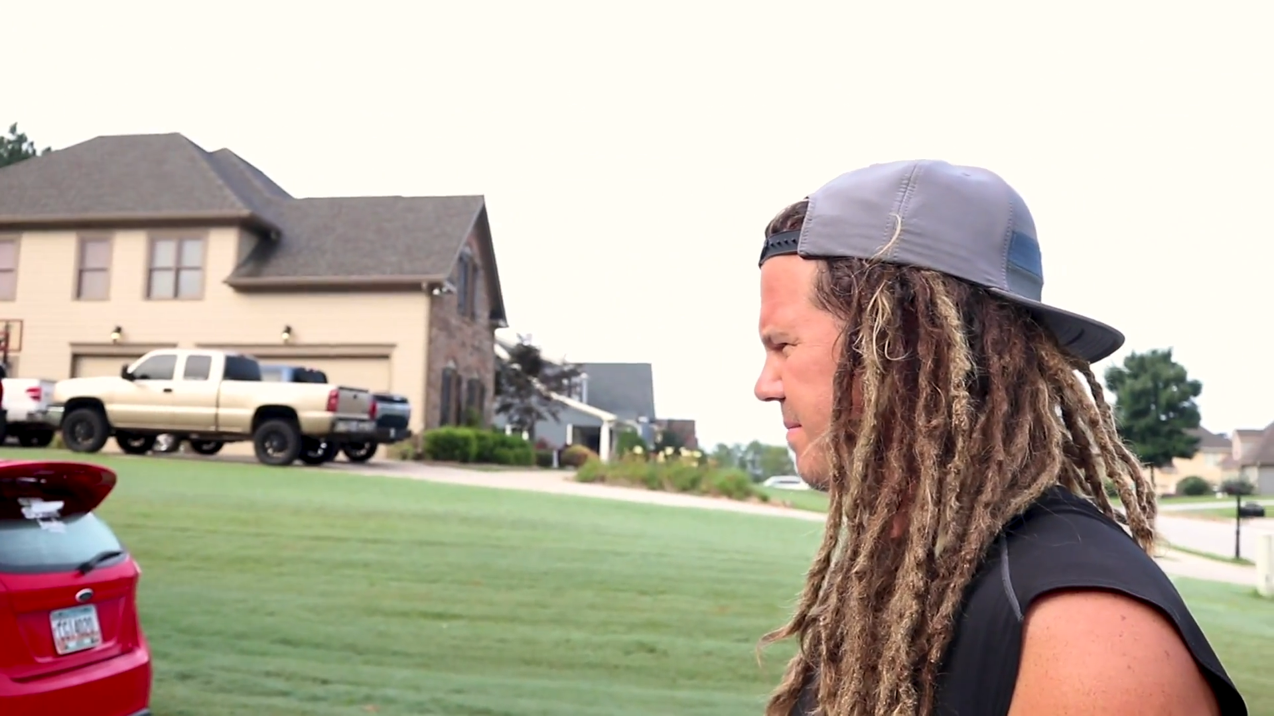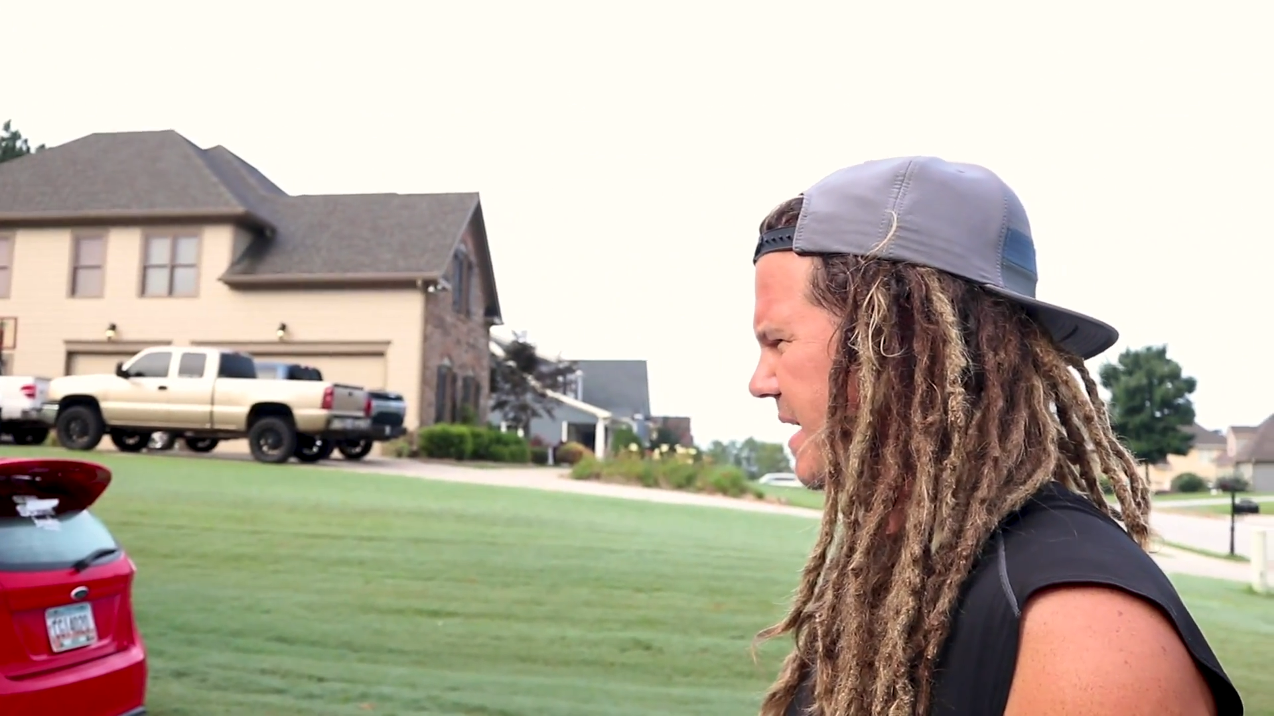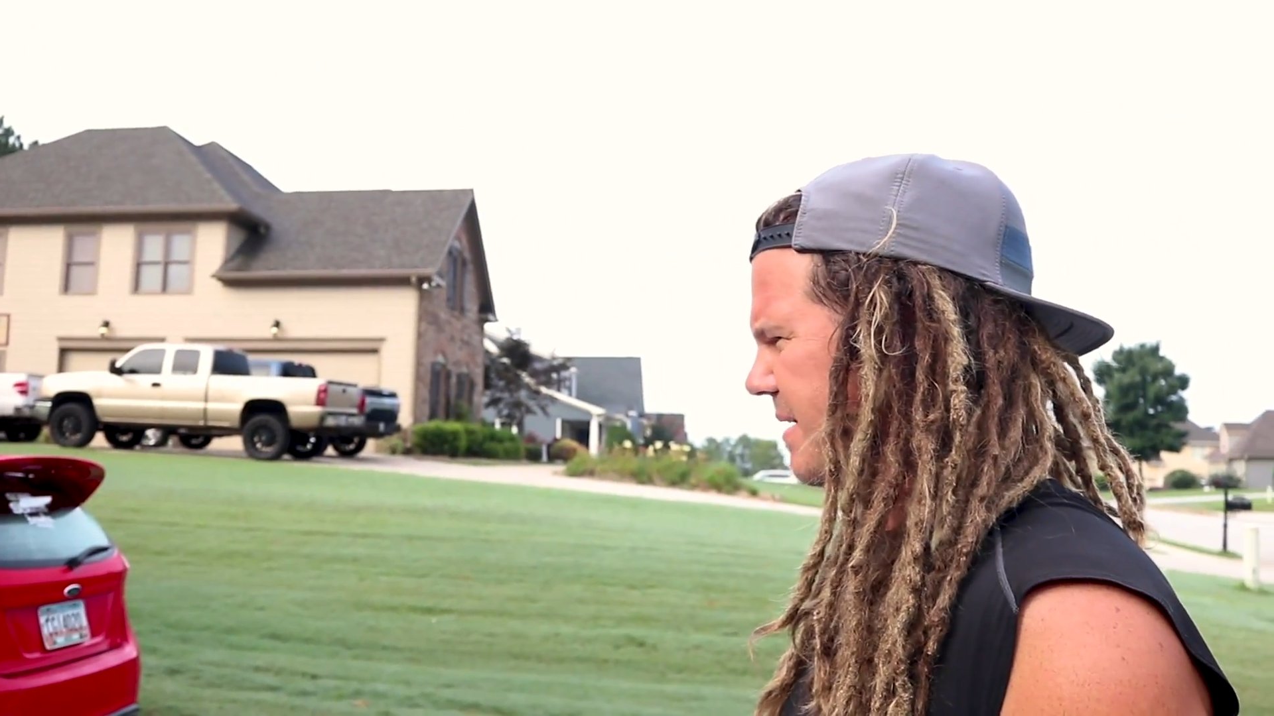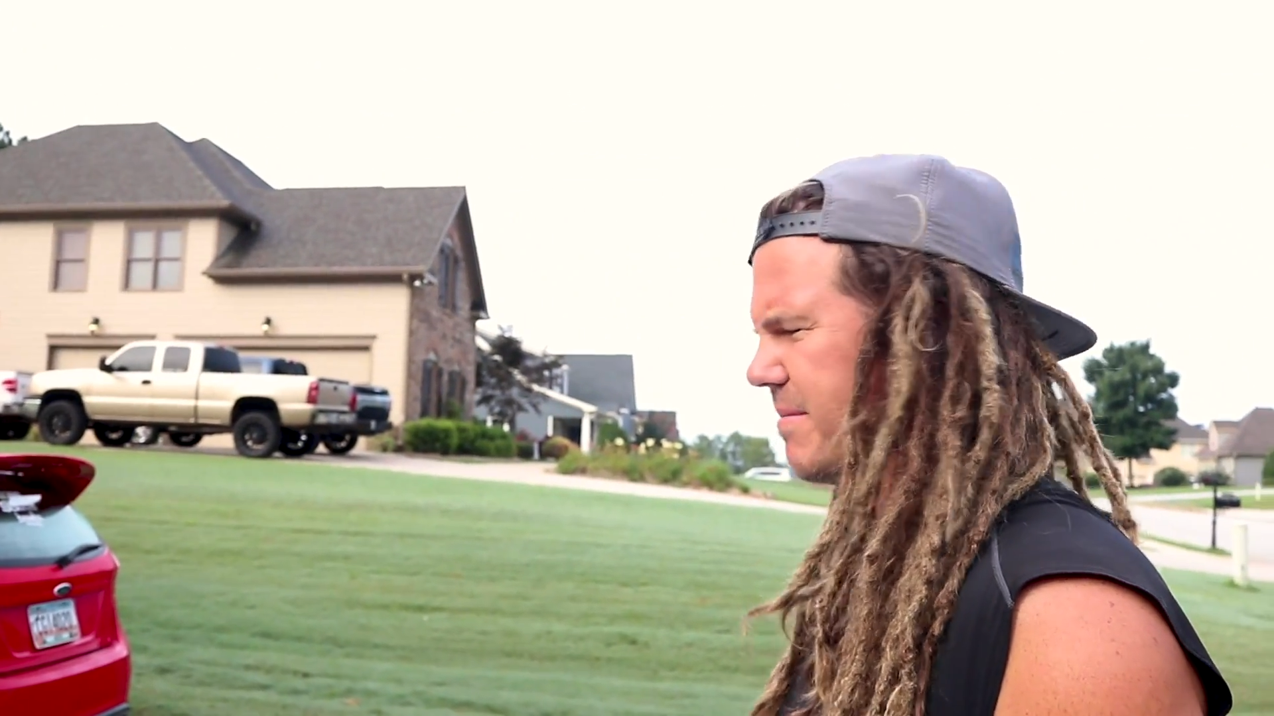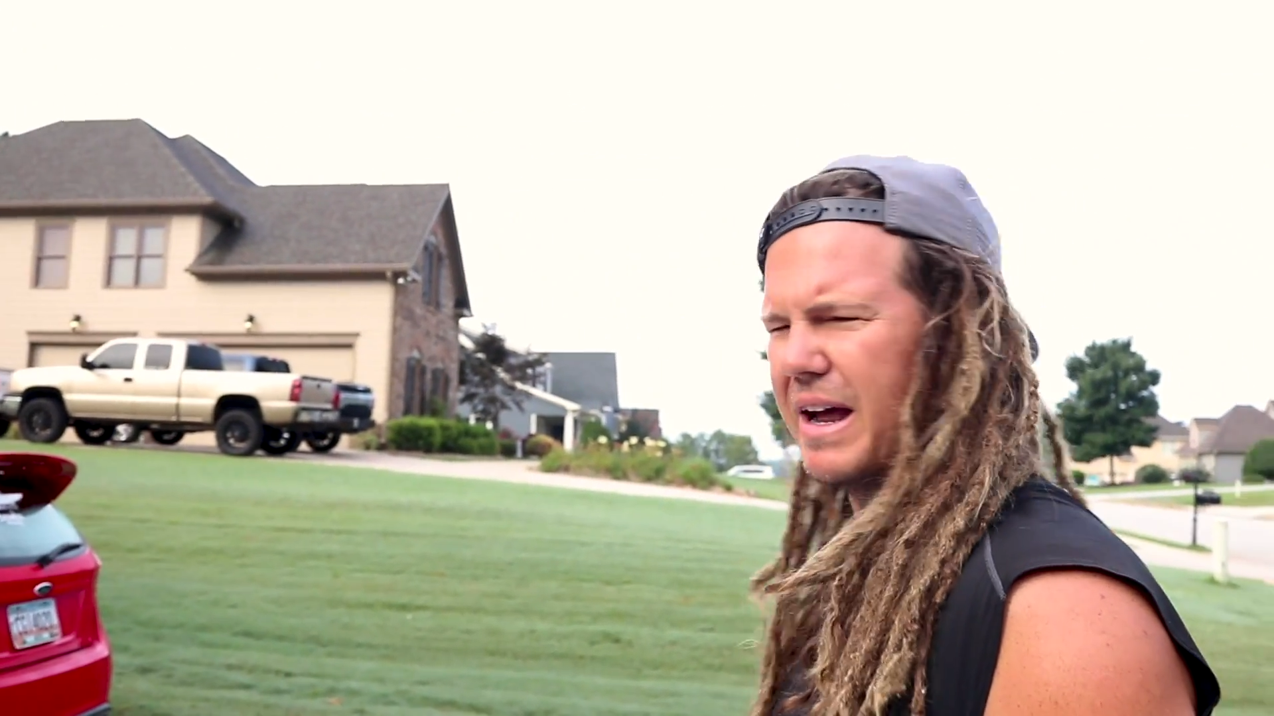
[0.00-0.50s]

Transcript: biting